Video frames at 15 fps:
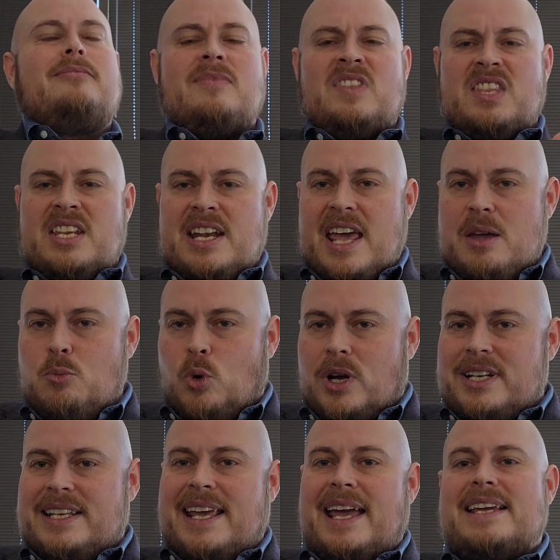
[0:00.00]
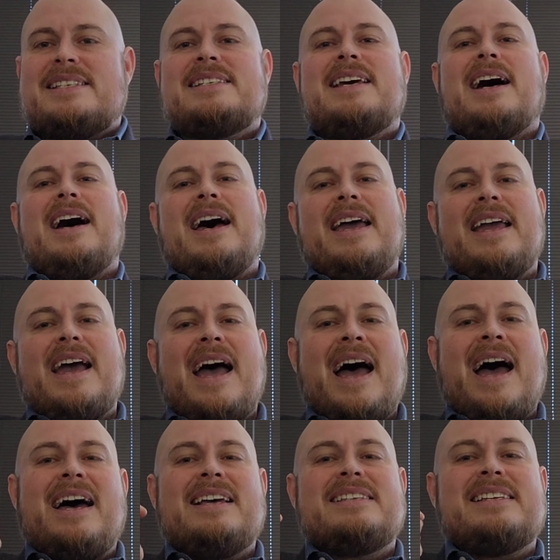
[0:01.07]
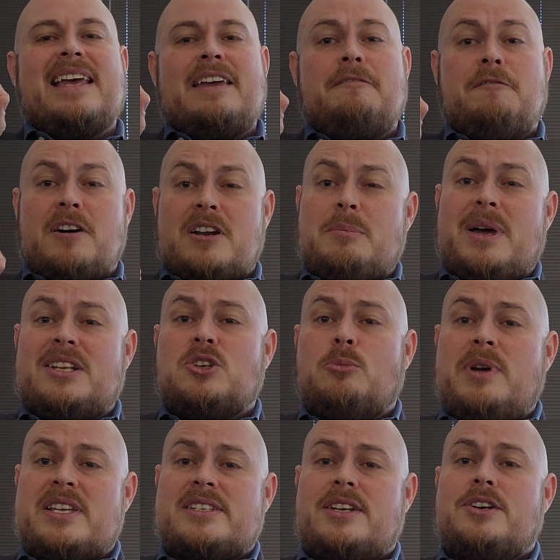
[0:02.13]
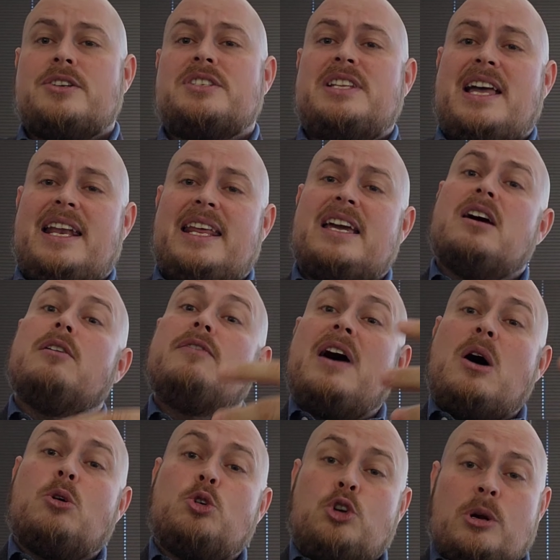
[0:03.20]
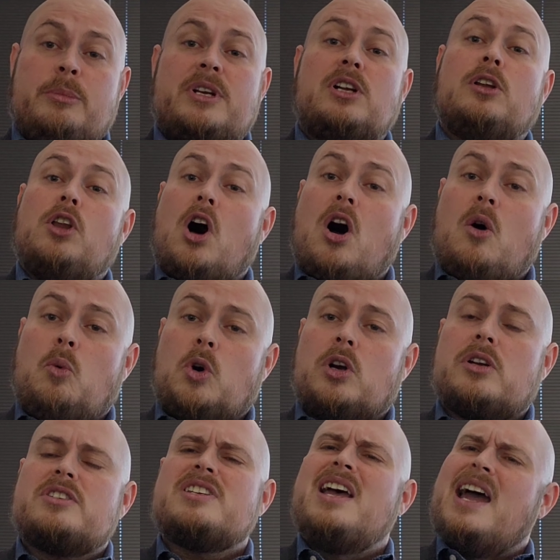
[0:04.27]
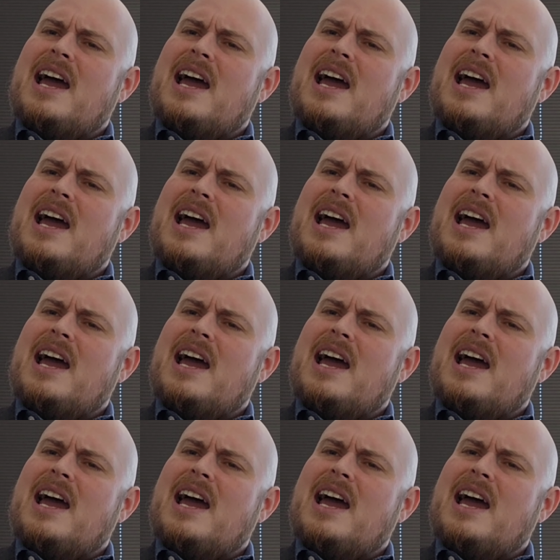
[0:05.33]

The name one case guy has a fundamental misunderstanding of how criminal law works,